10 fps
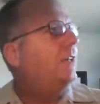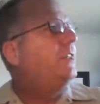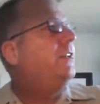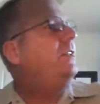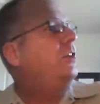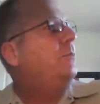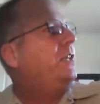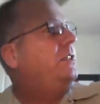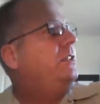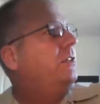Uh, it? It'll
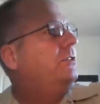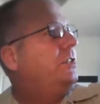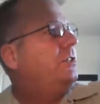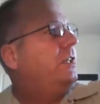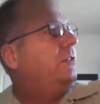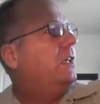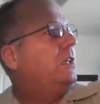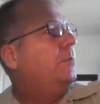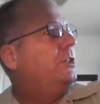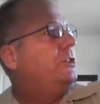be it'll just sound
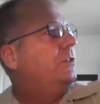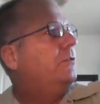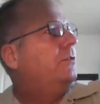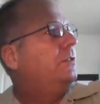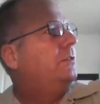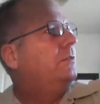like a bunch of.